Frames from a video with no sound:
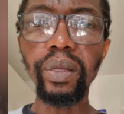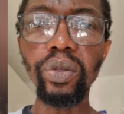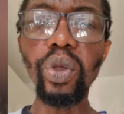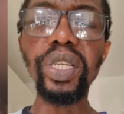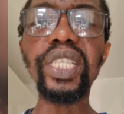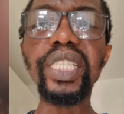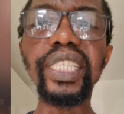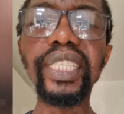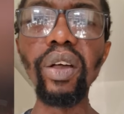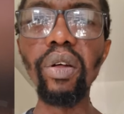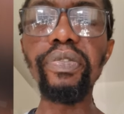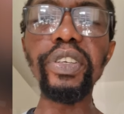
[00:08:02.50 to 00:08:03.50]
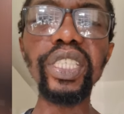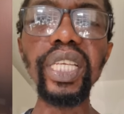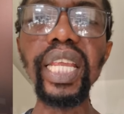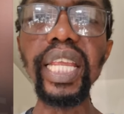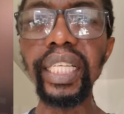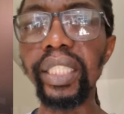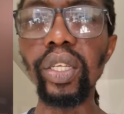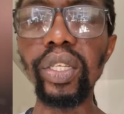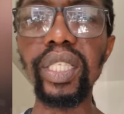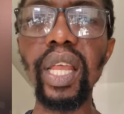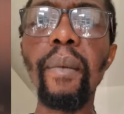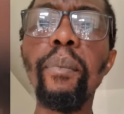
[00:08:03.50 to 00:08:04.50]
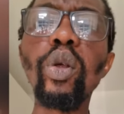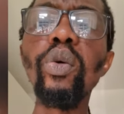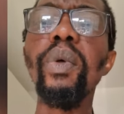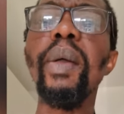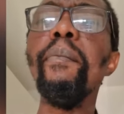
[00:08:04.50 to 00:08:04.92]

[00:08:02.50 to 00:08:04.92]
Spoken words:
You are selfish idiots. Why